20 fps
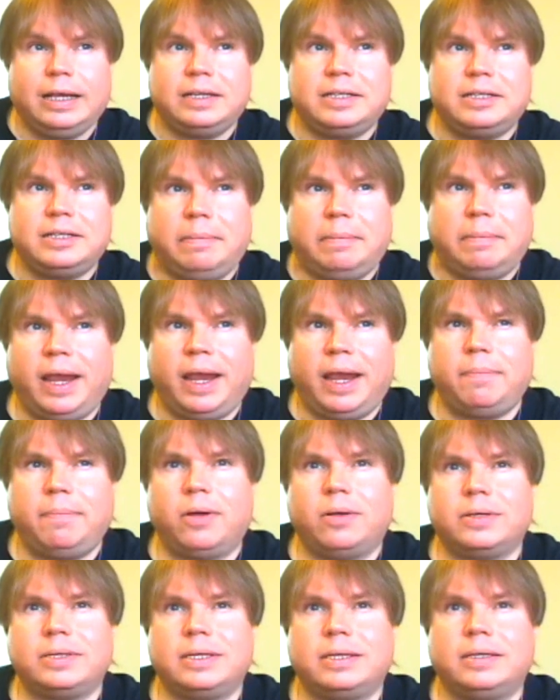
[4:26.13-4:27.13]
So
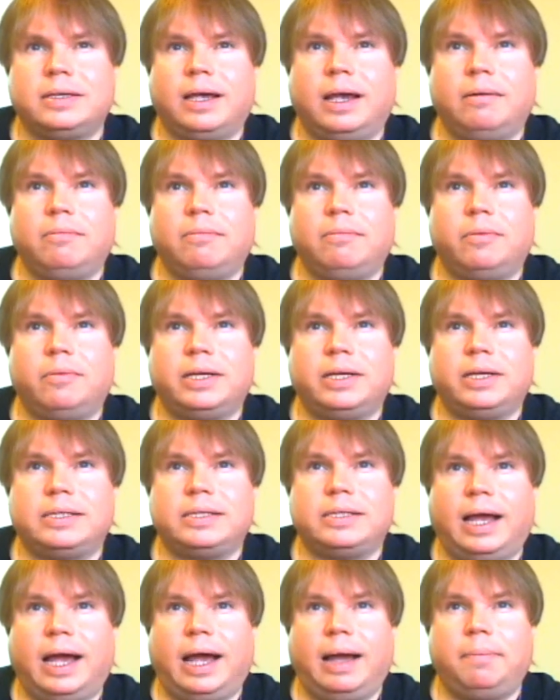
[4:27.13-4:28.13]
Mabon is a time where we
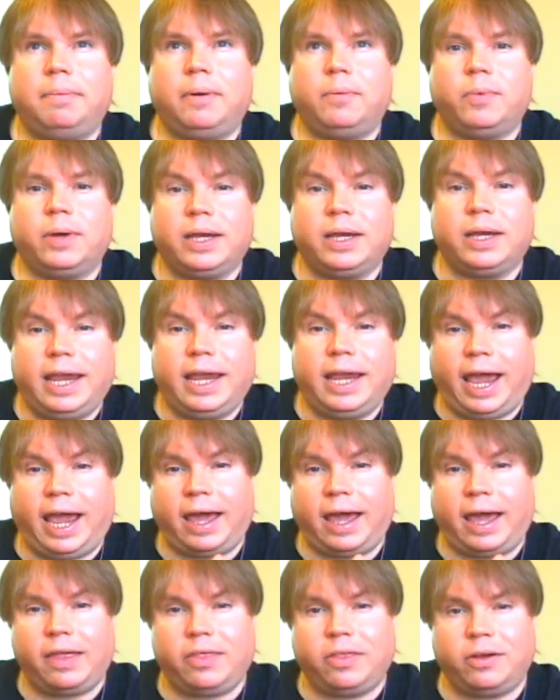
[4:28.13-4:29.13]
stop and we
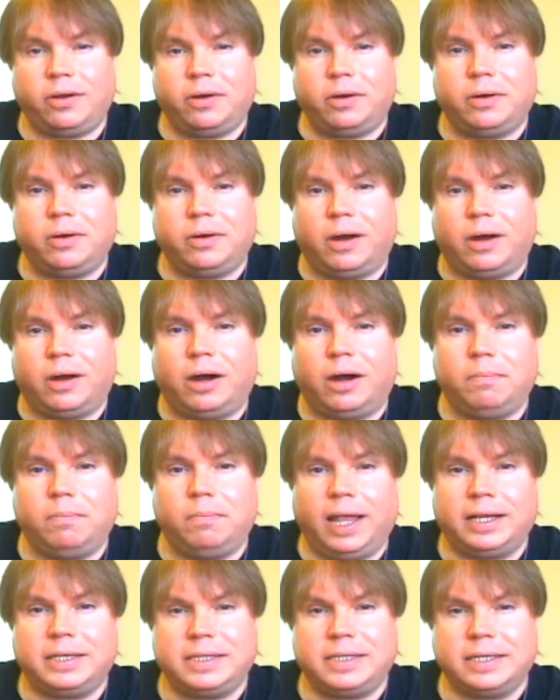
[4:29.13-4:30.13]
gather our
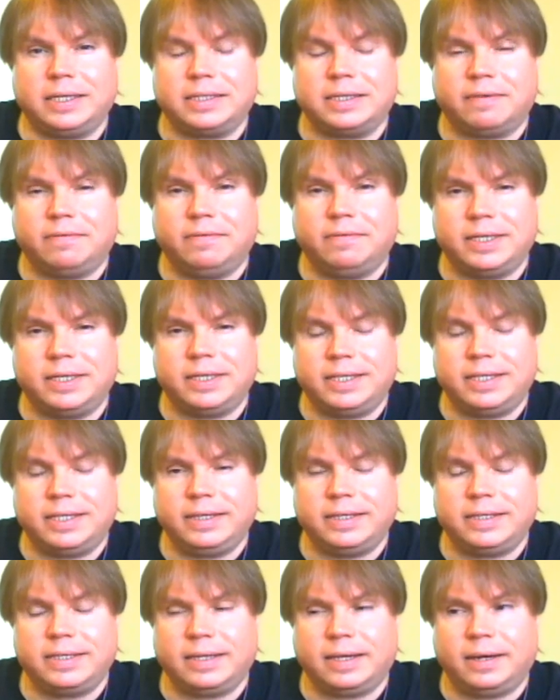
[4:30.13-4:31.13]
blessings of the
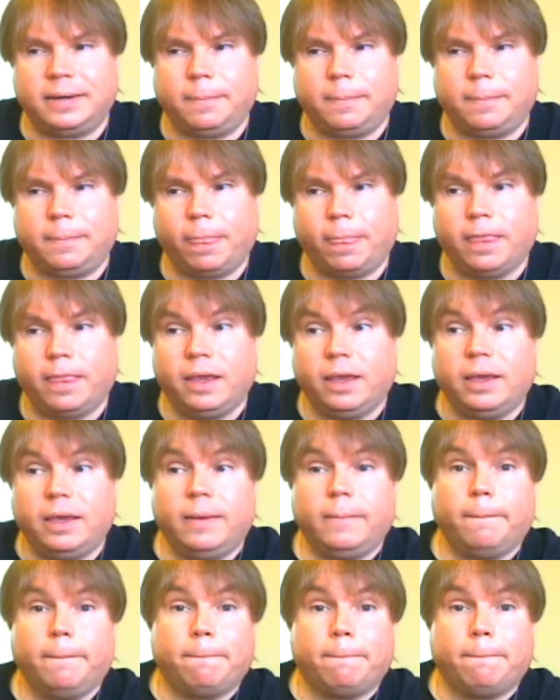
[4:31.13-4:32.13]
season.
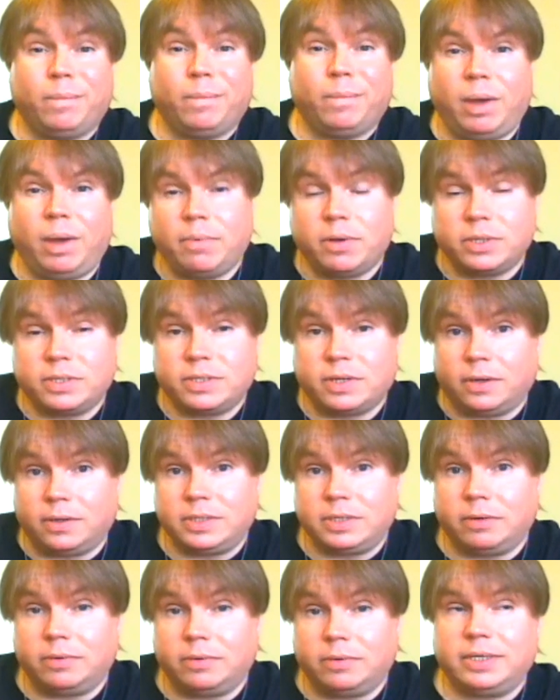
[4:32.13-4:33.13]
Mabon is
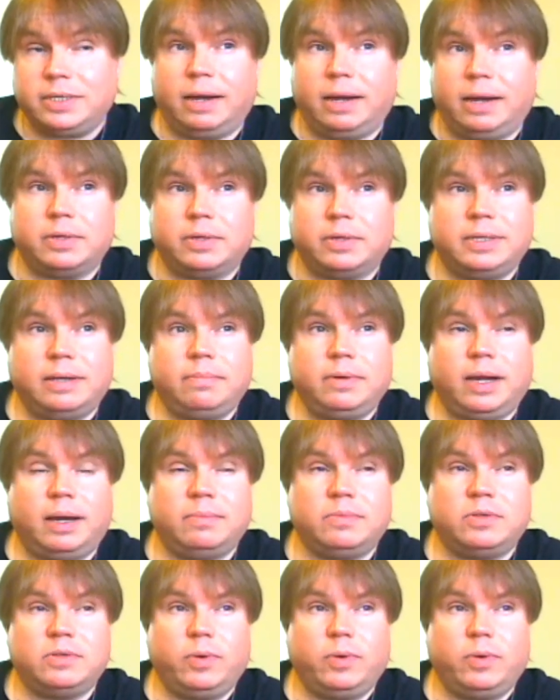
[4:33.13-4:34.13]
also a time where
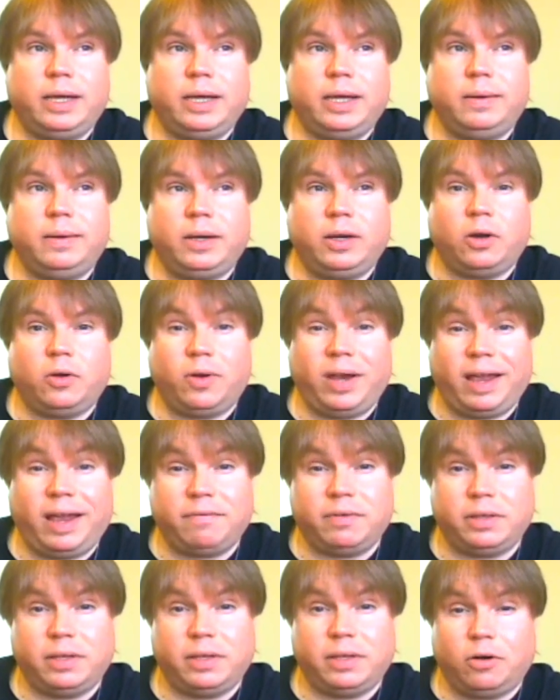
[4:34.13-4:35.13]
sometimes we, you know,
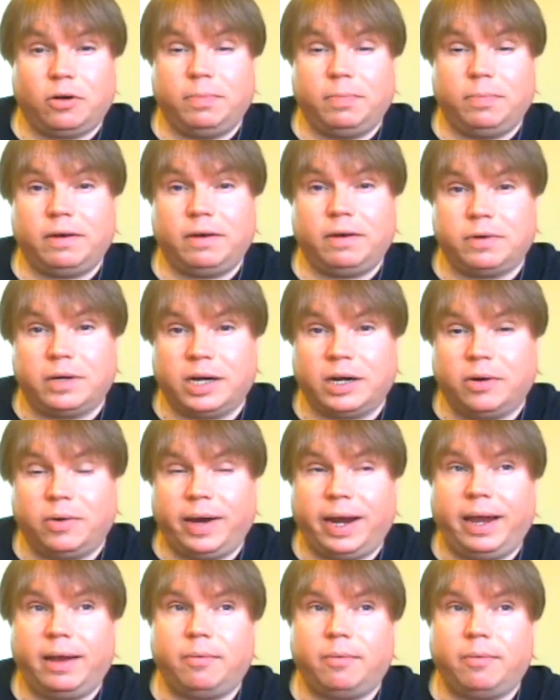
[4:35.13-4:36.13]
have a little bit of
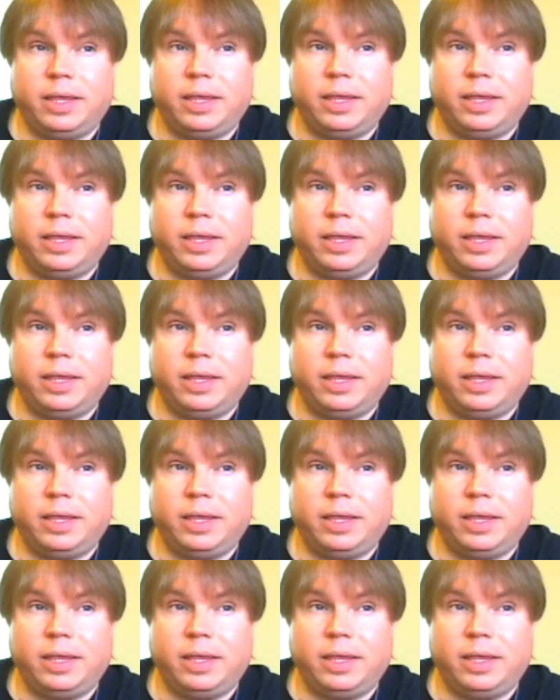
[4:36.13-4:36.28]
regret.